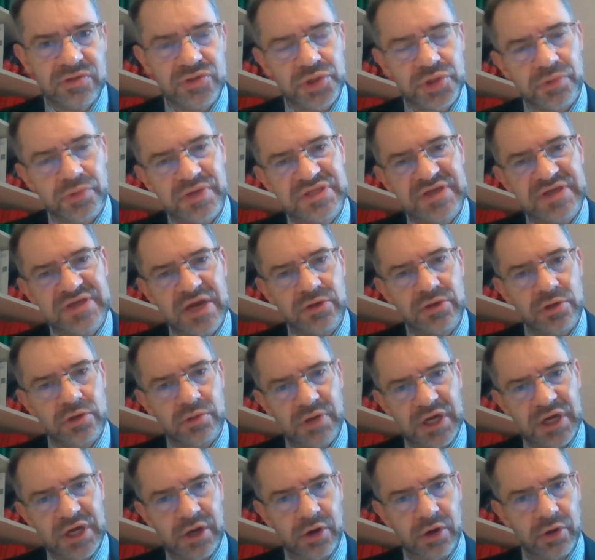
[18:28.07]
to retain a
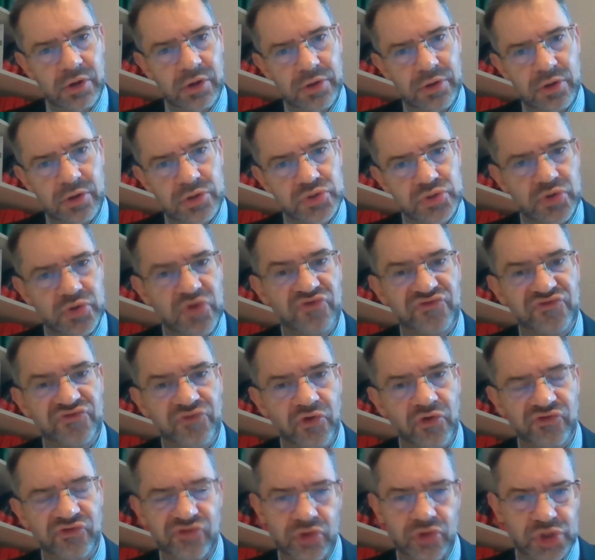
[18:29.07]
Greek lawyer to
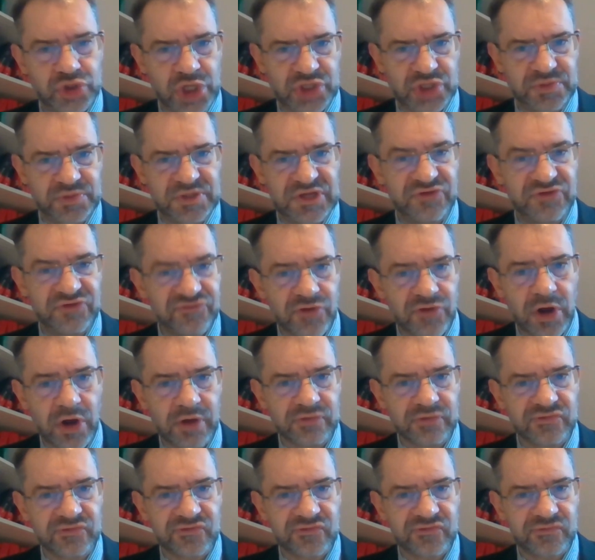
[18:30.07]
enforce your judgment in
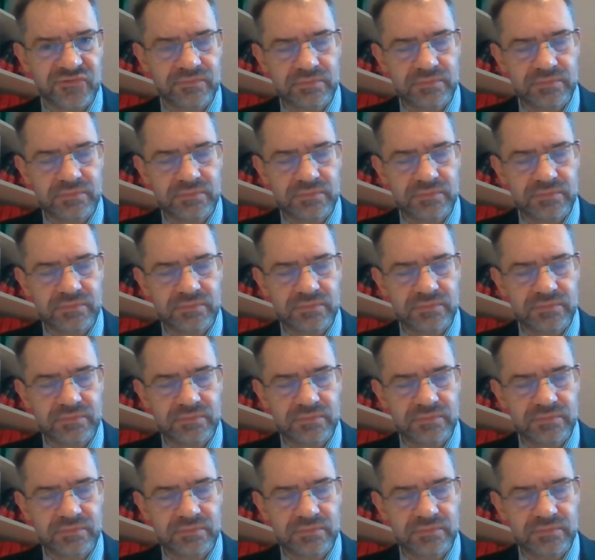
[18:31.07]
France.